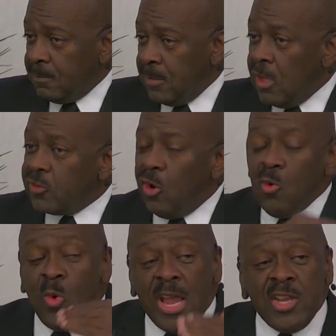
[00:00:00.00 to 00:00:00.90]
So
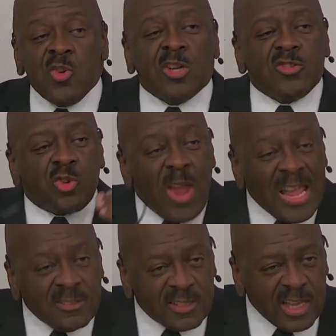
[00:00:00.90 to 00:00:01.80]
when you are
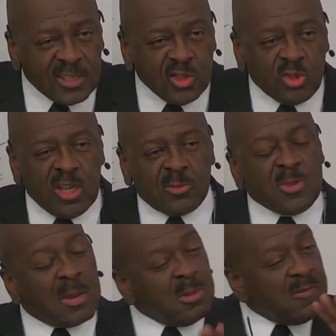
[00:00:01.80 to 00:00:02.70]
translating the New Testament, you've
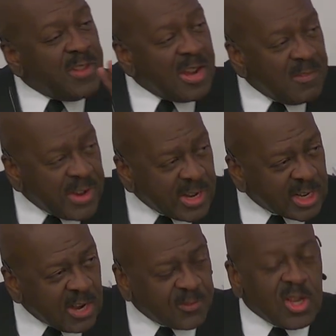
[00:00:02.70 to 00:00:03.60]
got to be very, very
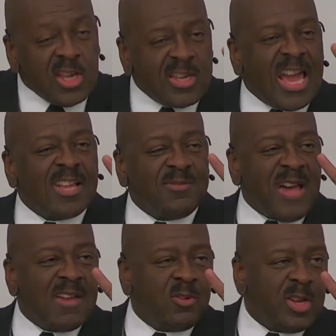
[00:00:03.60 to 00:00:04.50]
careful. You've got to ask
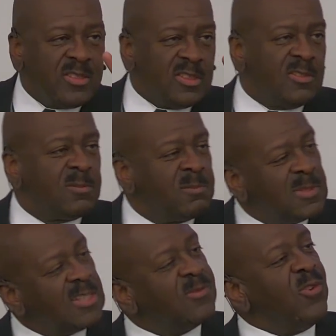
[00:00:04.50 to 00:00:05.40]
five questions.
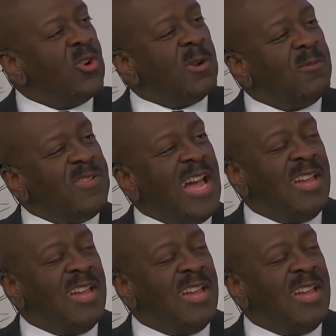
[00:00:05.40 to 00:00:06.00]
That's four, five.